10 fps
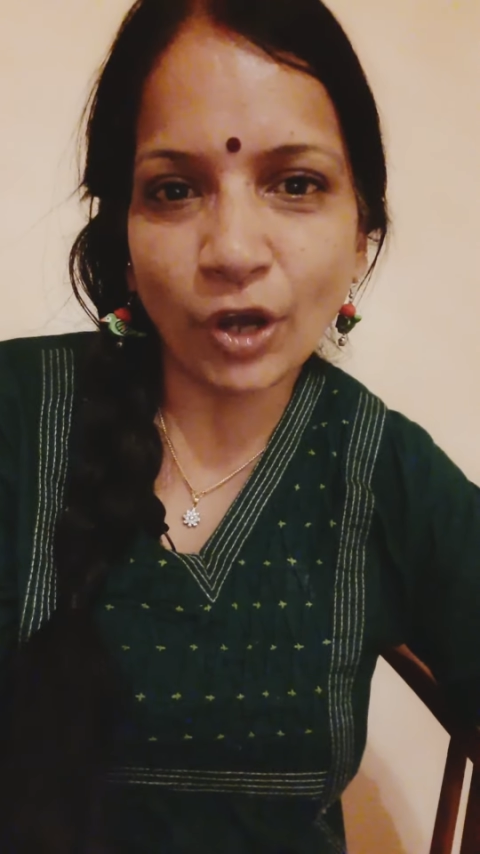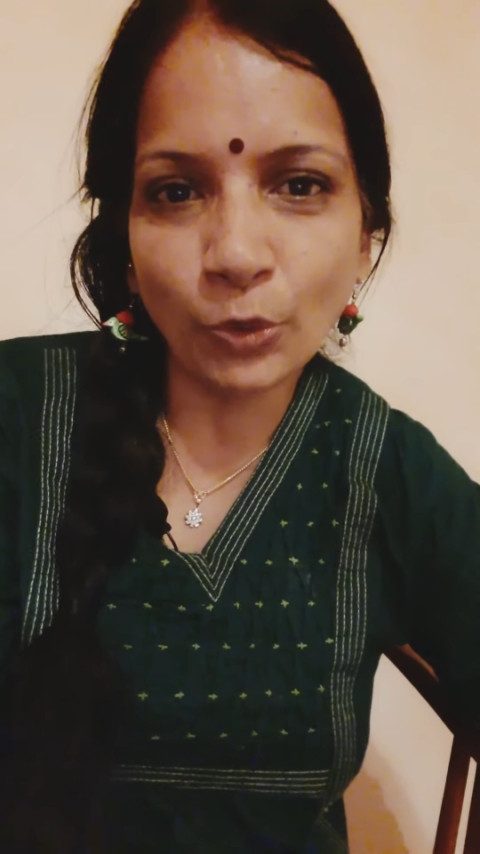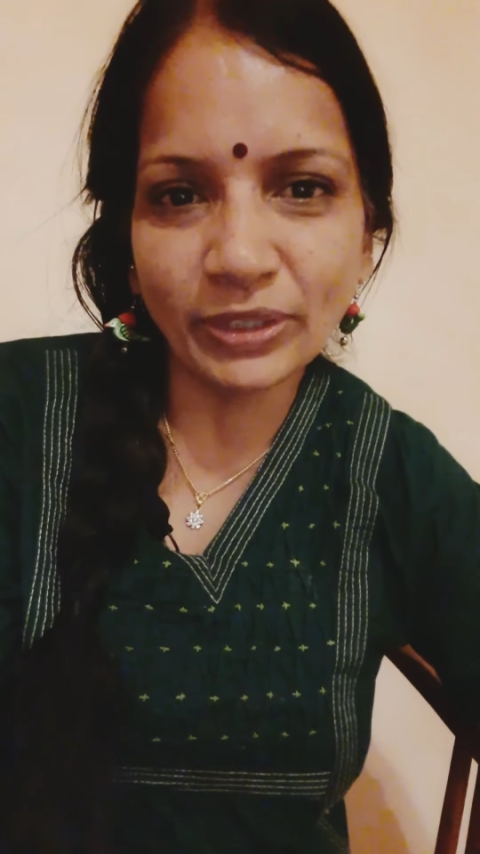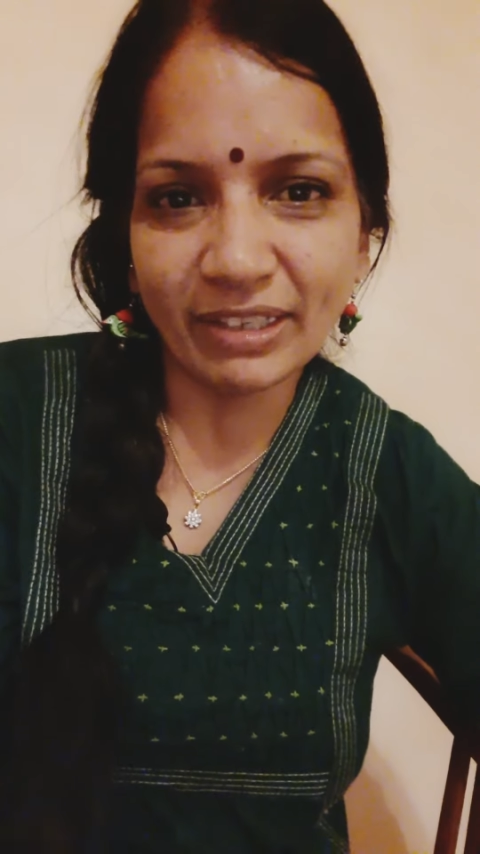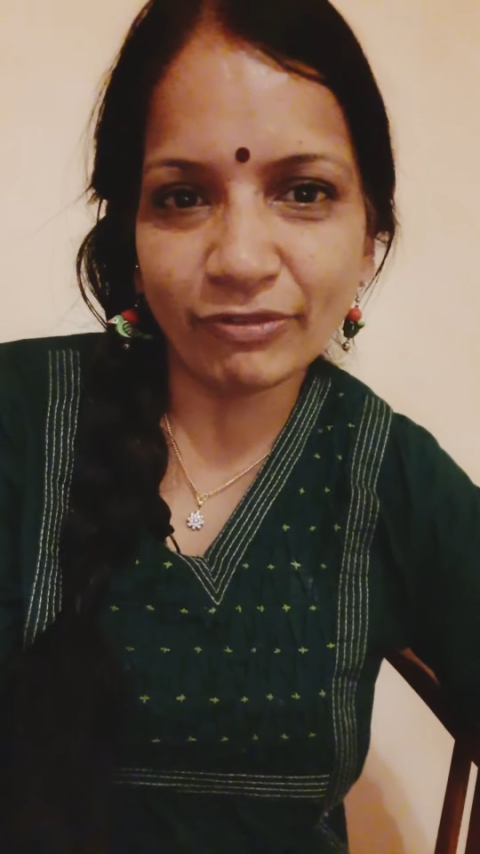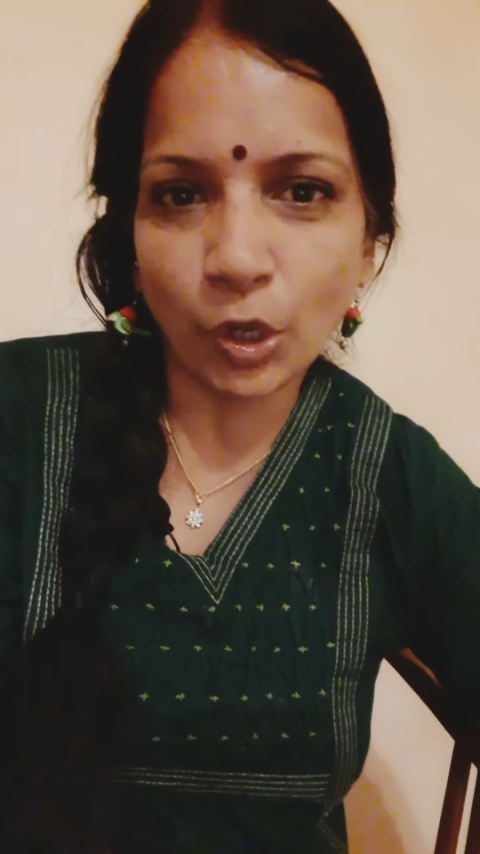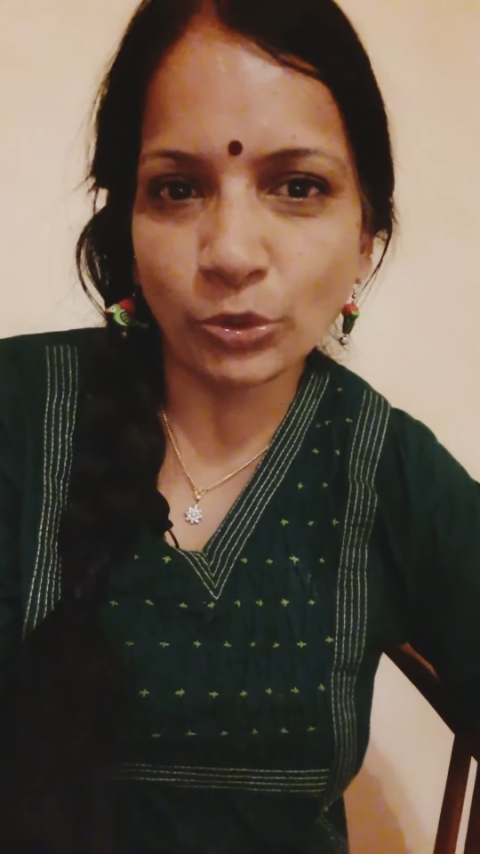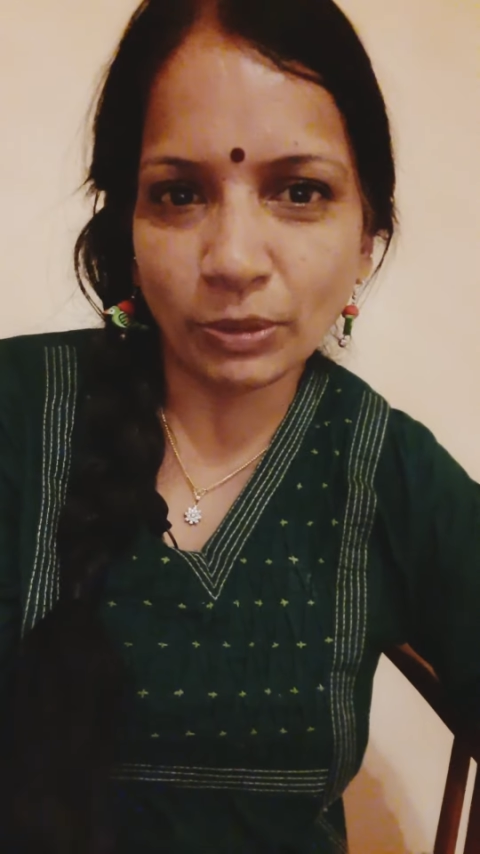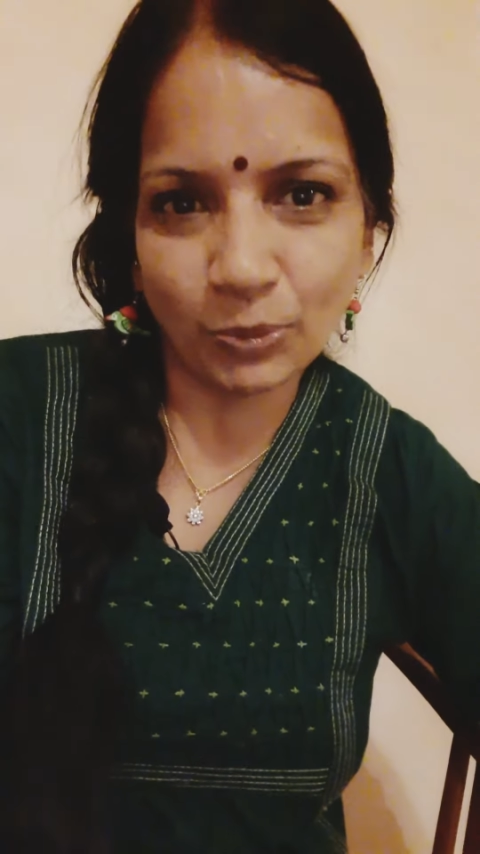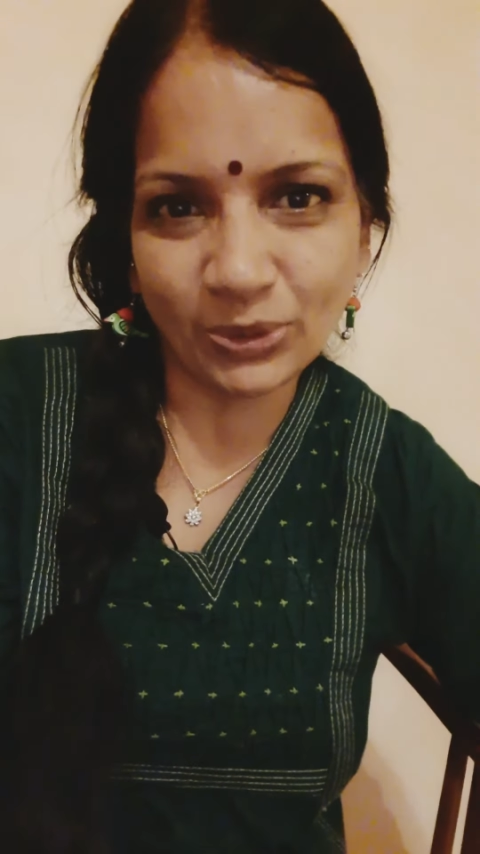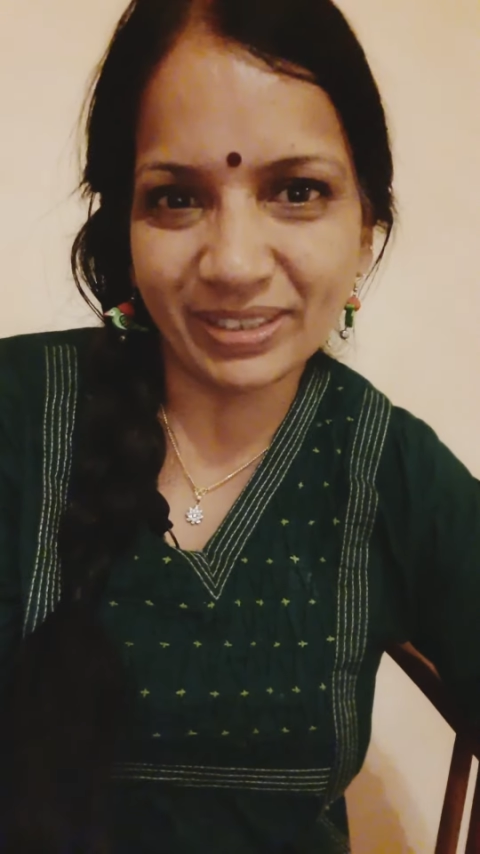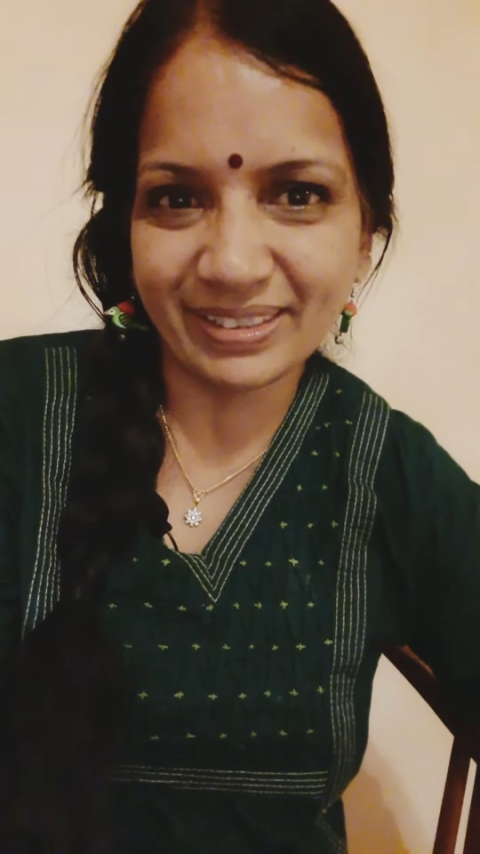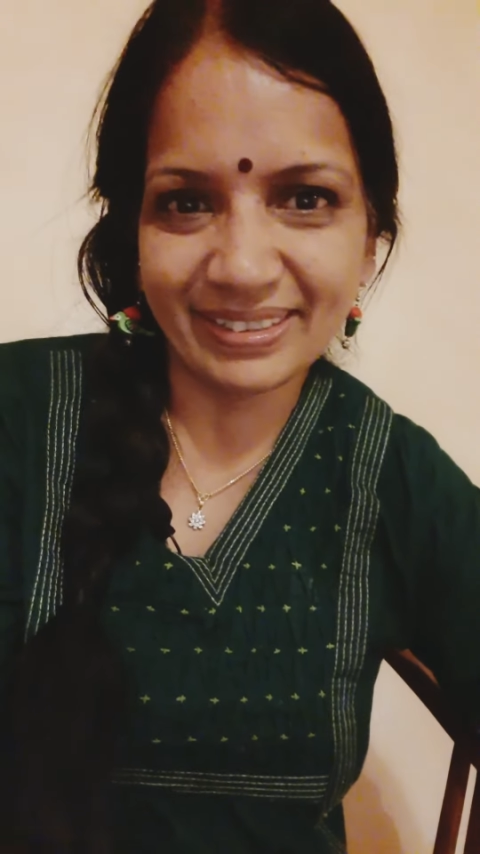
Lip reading: how they found the book,